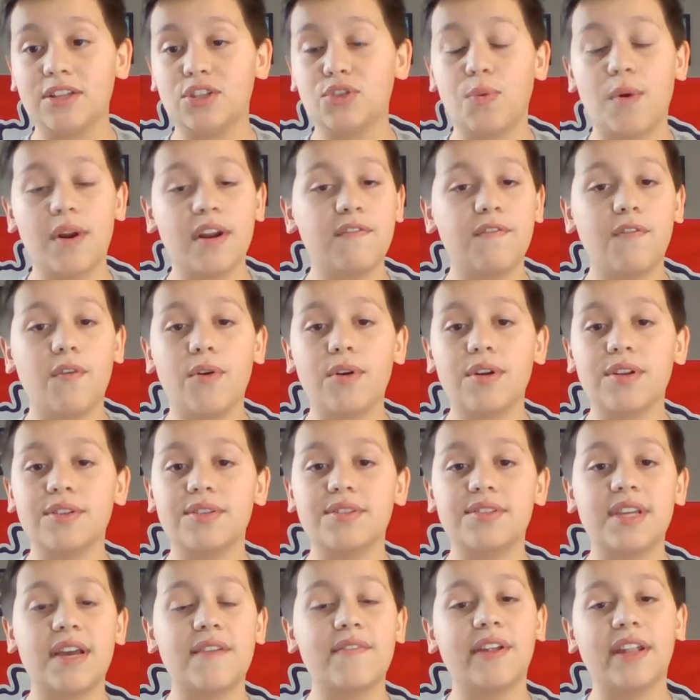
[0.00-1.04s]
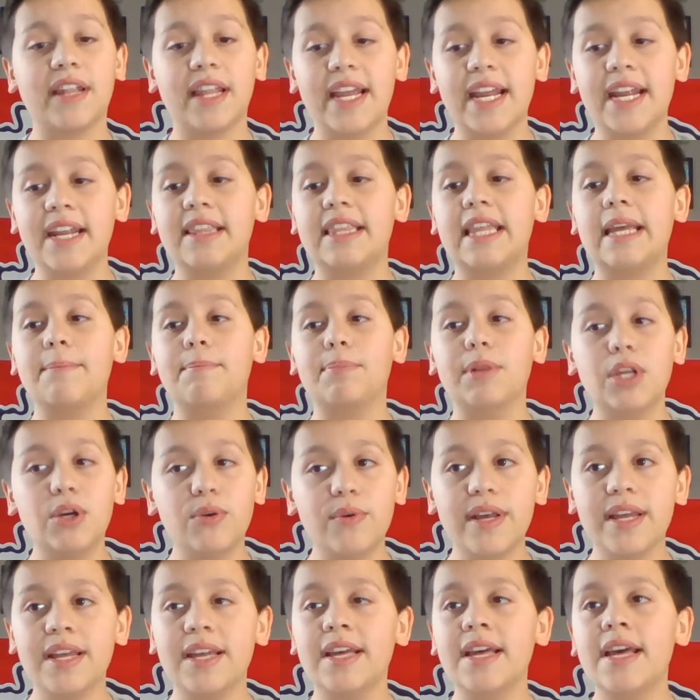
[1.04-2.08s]
a 24 to 7 lead. They blew
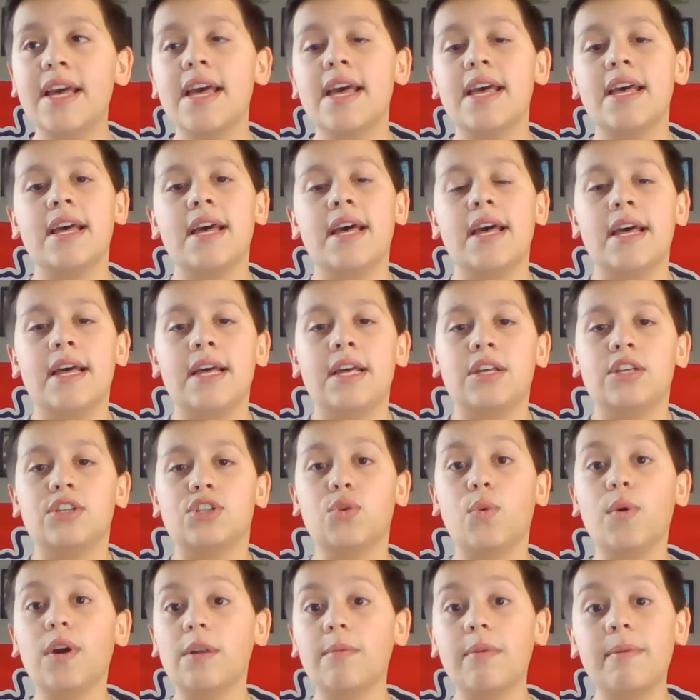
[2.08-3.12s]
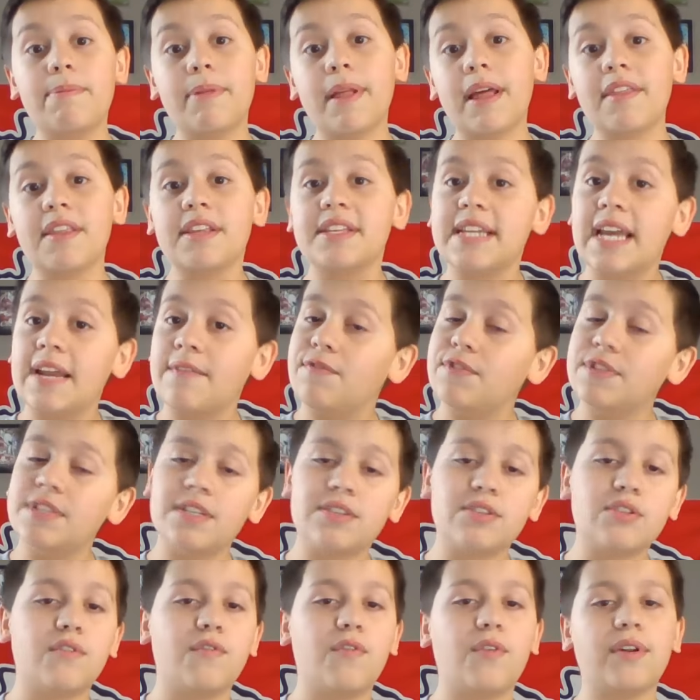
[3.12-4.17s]
it. So we're going to be playing the San
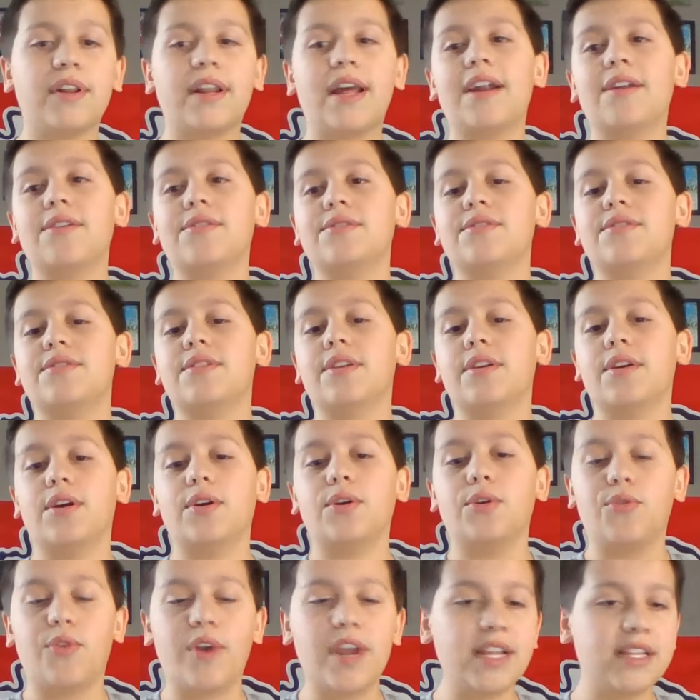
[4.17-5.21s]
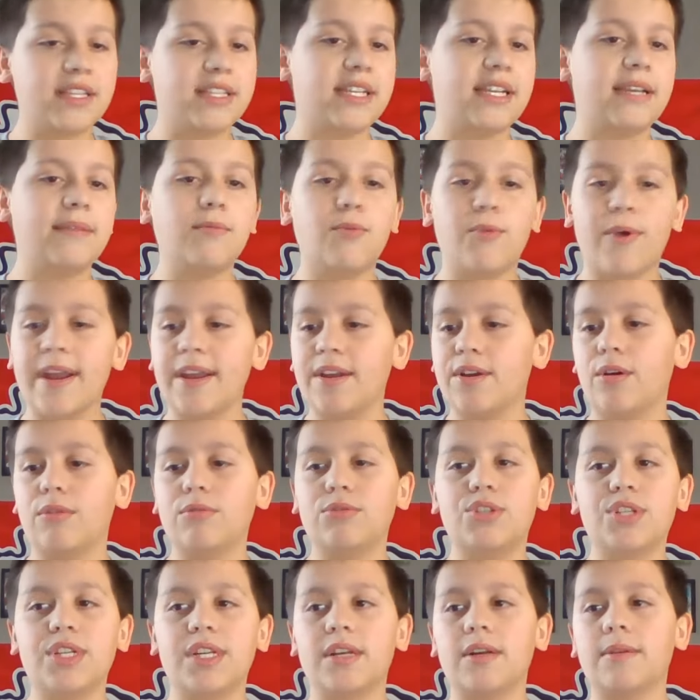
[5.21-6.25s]
Francisco 49ers. Great team, great
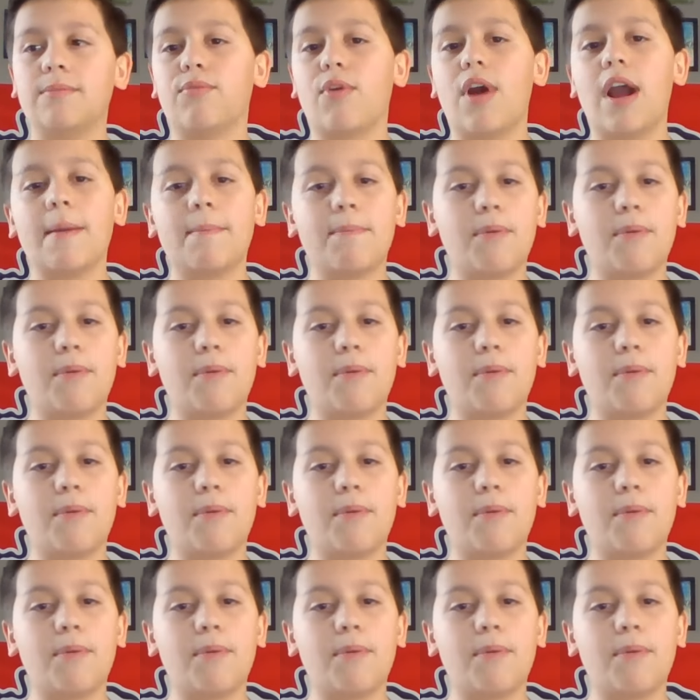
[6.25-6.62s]
coaching. Brock